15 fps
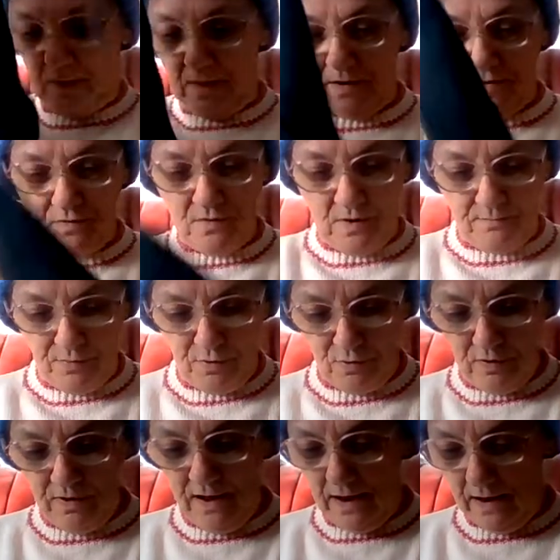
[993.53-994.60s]
So I'm putting
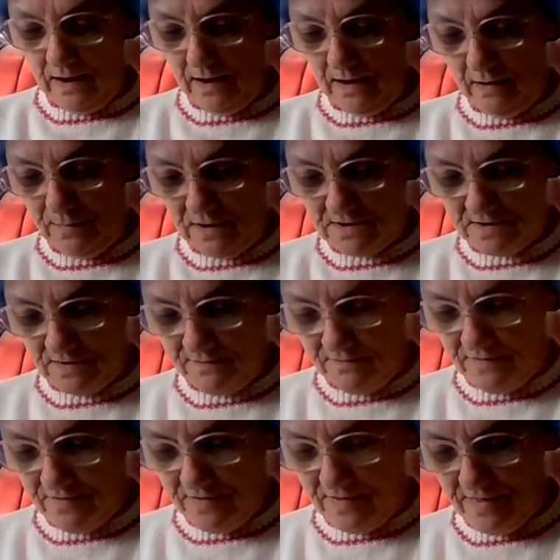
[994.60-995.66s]
that little bit of
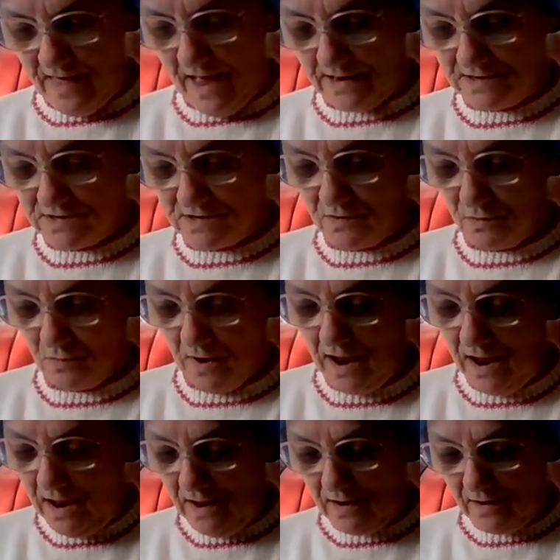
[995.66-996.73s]
that away.
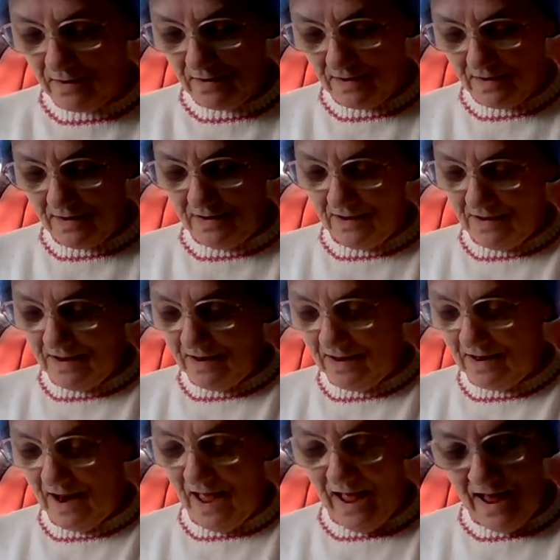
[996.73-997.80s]
And
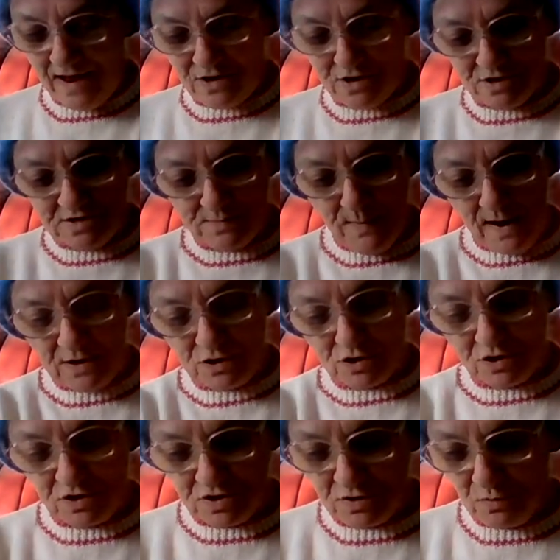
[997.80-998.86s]
I just
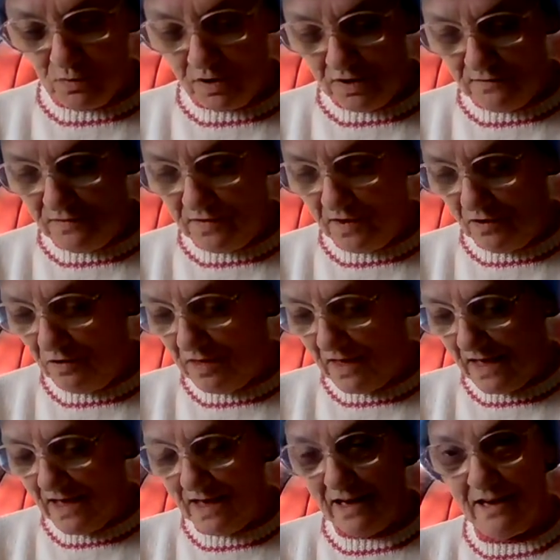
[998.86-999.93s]
mentioned to one of the
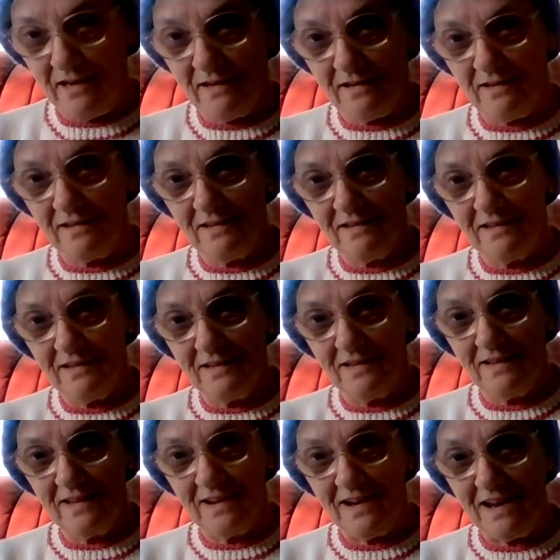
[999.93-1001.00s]
other
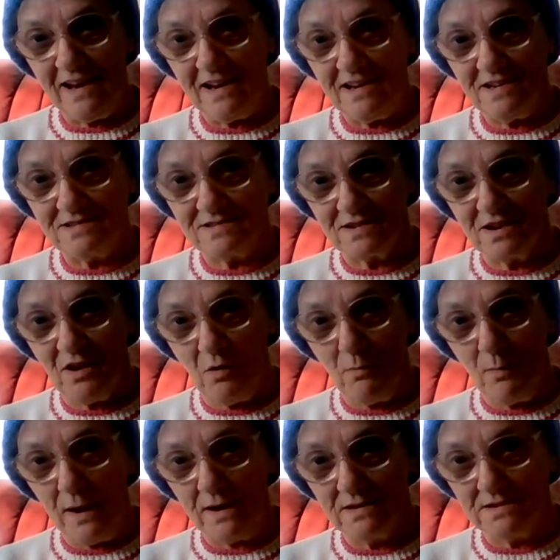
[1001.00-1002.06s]
ladies'
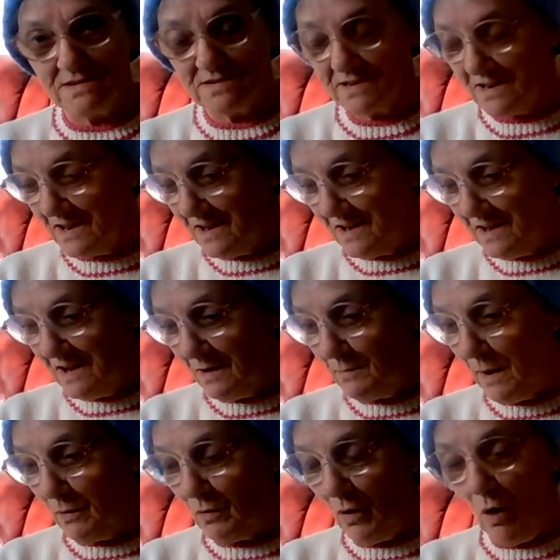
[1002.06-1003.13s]
comments
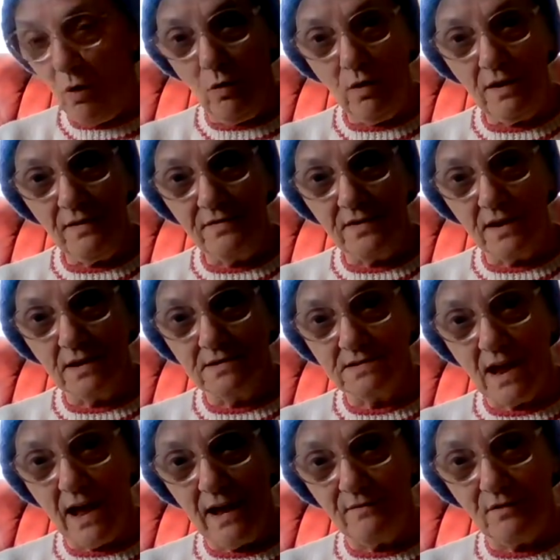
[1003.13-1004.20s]
about all the things
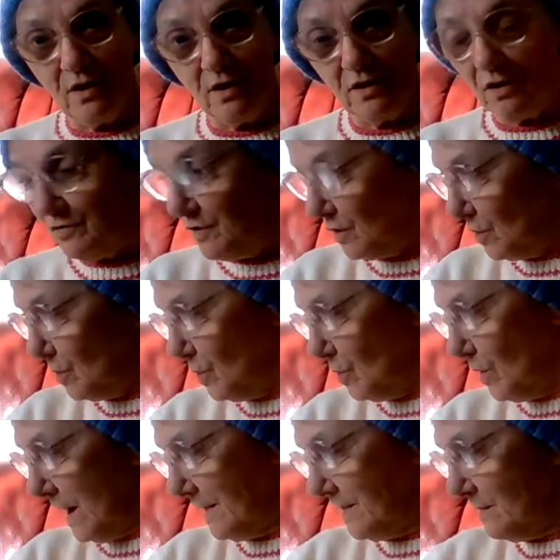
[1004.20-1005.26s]
I've got on the go
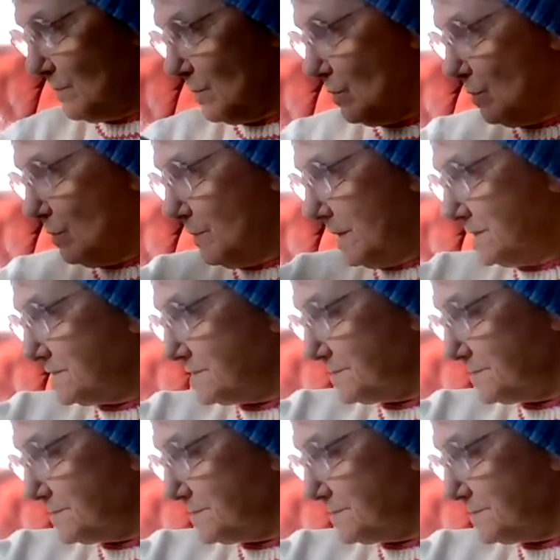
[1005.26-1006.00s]
at the moment.